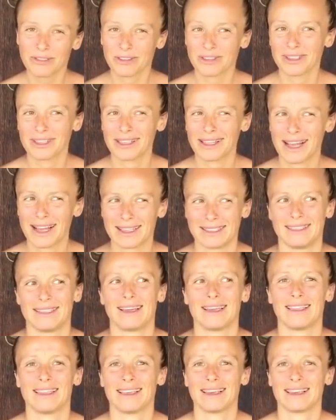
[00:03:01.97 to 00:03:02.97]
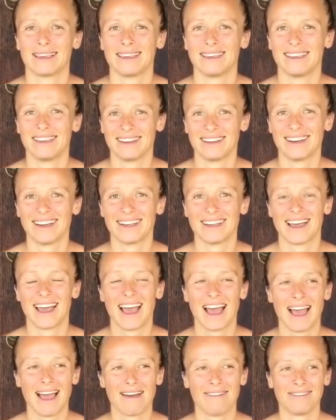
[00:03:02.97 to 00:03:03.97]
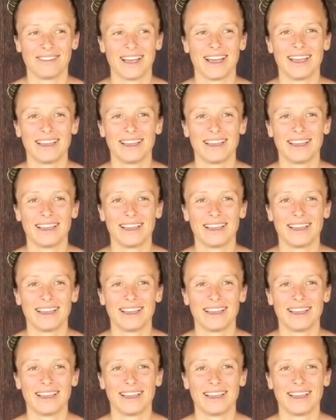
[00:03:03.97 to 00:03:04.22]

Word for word: for the last, I think, year and a half.